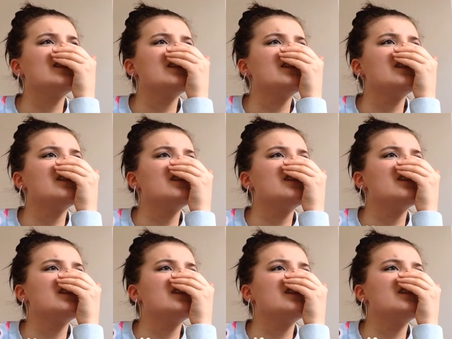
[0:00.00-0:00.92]

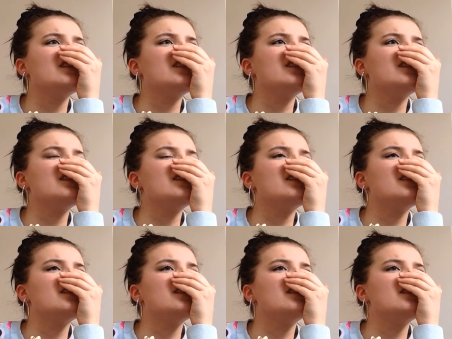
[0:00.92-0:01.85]

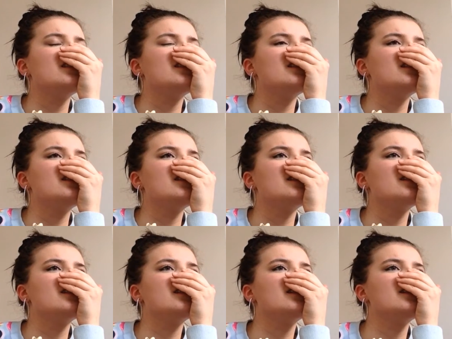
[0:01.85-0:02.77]

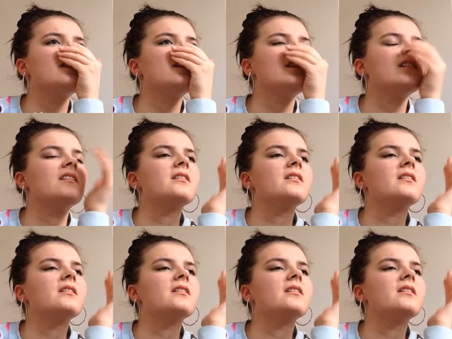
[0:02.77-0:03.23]
[no speech]